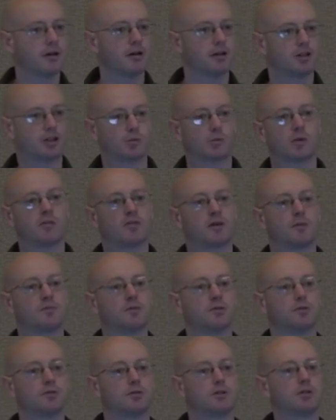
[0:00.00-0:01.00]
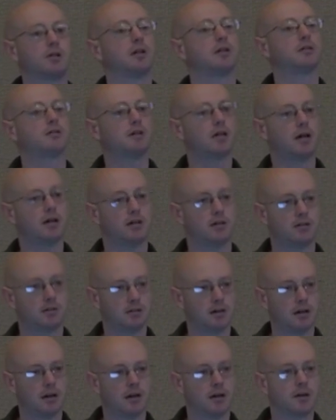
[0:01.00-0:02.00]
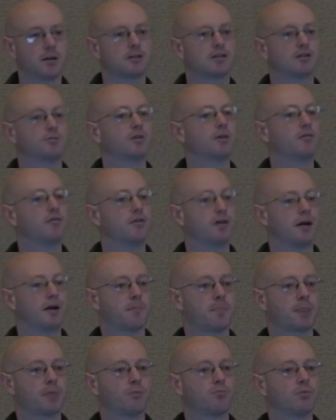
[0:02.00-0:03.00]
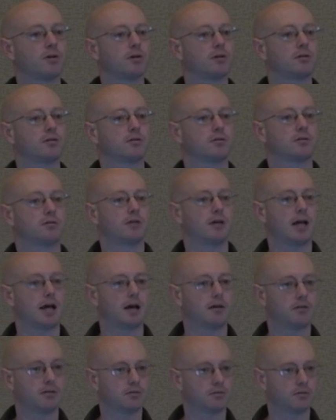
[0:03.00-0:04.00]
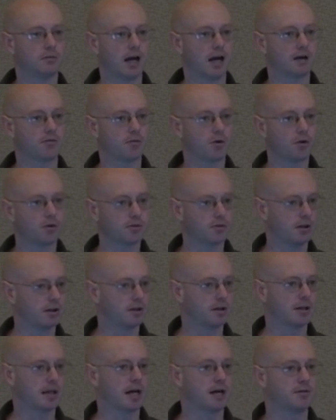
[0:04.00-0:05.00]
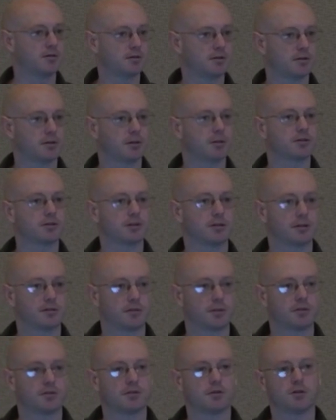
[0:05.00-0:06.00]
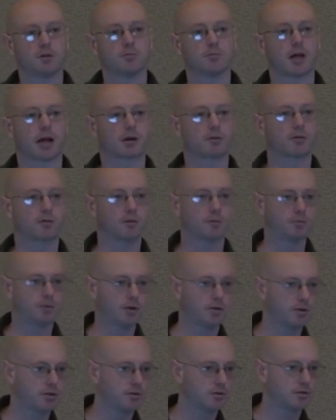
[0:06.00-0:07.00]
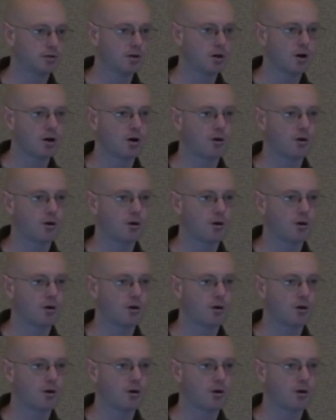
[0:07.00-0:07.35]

Some of them do CSAs. Some of them will have wholesale accounts, so they'll deliver to Black River Produce,